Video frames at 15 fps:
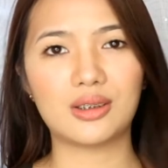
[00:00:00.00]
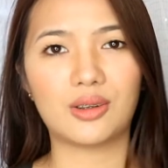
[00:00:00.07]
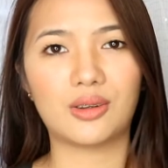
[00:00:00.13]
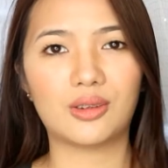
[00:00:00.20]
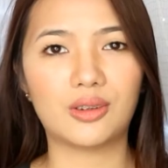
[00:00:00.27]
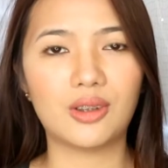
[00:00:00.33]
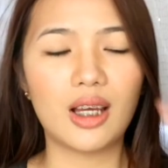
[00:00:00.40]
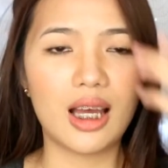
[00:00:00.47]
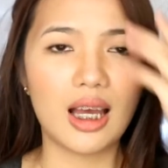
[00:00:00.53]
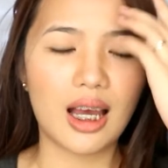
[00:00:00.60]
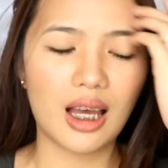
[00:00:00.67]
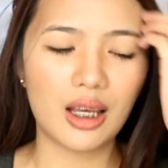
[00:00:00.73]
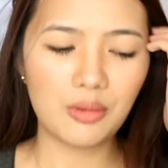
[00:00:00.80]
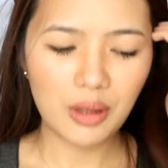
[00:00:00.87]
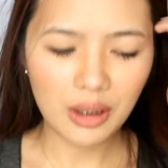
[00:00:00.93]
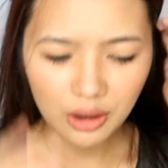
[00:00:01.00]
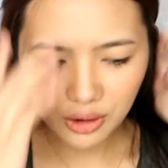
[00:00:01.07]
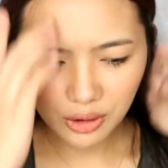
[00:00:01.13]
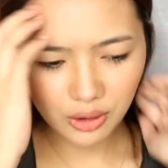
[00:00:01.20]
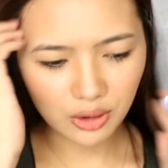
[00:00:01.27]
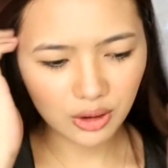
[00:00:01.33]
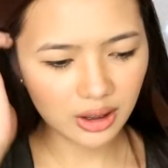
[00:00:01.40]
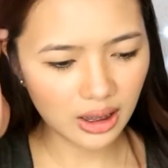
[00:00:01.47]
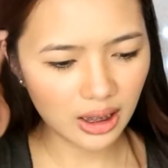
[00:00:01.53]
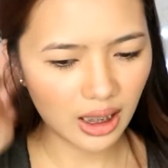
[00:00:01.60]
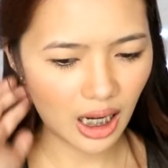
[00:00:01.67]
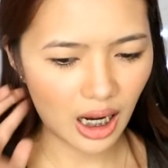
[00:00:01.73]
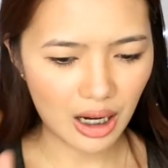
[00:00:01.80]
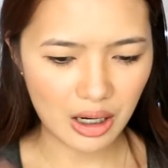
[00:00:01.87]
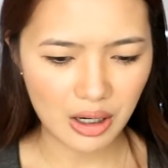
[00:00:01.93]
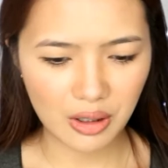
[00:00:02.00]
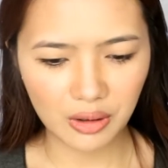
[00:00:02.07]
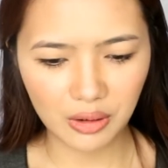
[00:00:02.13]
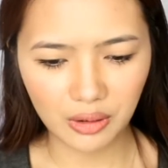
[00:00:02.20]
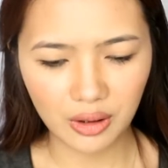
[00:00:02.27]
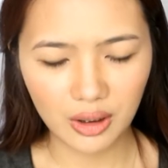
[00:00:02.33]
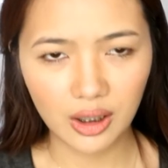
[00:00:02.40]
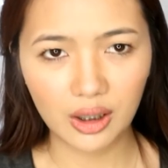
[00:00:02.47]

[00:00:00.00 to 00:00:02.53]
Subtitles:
So, I want you to see how,